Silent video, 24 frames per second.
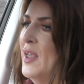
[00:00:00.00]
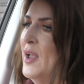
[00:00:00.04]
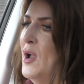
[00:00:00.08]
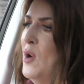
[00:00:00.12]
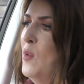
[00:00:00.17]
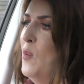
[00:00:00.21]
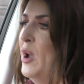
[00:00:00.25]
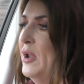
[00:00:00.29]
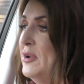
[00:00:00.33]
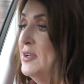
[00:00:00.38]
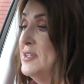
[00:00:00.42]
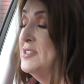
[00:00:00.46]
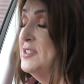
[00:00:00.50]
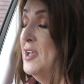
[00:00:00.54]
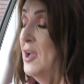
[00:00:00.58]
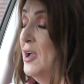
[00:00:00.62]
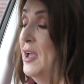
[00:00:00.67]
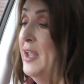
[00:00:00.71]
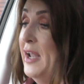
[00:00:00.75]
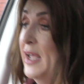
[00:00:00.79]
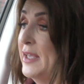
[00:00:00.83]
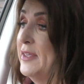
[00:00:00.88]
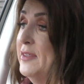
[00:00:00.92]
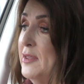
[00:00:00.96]
whereas
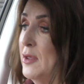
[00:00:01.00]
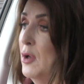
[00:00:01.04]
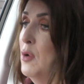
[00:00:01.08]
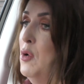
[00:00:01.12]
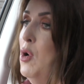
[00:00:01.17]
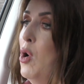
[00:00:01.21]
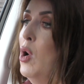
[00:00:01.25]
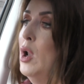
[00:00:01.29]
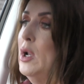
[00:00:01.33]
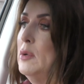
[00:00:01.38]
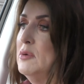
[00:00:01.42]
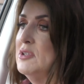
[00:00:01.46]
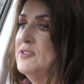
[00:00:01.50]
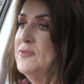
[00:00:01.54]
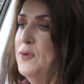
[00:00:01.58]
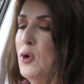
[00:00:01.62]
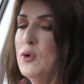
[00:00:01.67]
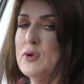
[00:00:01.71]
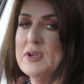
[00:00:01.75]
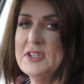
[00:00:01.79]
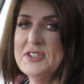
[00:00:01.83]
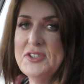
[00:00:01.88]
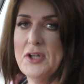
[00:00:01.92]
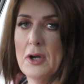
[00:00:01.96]
all I was
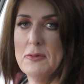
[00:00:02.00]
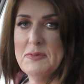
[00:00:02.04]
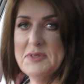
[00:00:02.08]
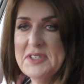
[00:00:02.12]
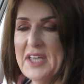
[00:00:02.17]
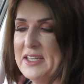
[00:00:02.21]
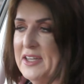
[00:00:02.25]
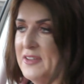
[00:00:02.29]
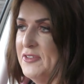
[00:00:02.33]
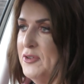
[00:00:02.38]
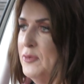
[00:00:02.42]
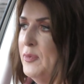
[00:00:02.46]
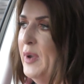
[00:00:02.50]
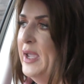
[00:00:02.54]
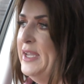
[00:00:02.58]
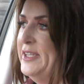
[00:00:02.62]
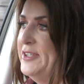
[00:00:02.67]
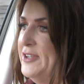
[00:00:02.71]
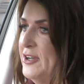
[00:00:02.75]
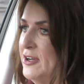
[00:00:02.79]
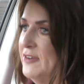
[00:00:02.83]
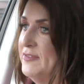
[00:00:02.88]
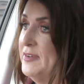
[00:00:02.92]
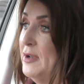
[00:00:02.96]
focused on was getting the
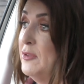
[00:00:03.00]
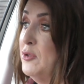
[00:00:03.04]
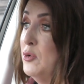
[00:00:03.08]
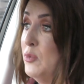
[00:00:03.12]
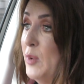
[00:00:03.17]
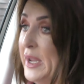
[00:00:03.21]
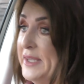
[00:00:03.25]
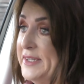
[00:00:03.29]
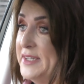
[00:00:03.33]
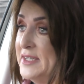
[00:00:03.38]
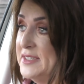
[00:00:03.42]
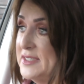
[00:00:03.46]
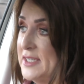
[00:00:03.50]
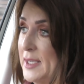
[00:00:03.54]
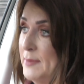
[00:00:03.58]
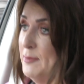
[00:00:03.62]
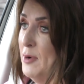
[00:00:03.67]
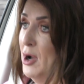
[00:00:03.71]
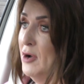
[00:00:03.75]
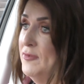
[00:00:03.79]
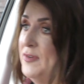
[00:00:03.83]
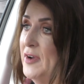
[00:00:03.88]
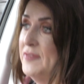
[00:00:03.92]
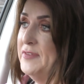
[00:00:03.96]
weight off, now the weight has come off.